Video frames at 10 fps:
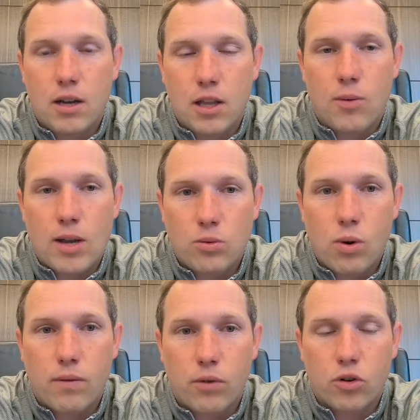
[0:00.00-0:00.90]
Otherwise, we
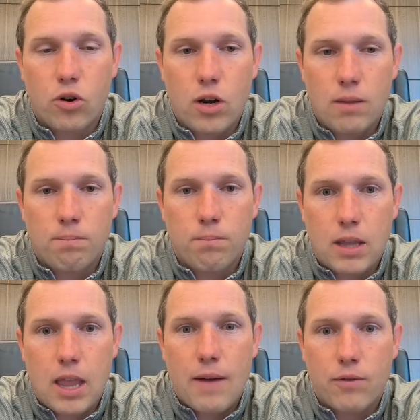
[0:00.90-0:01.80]
wouldn't have recruited them,
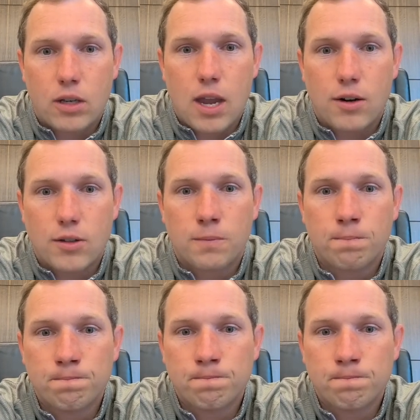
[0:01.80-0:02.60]
but they have good character.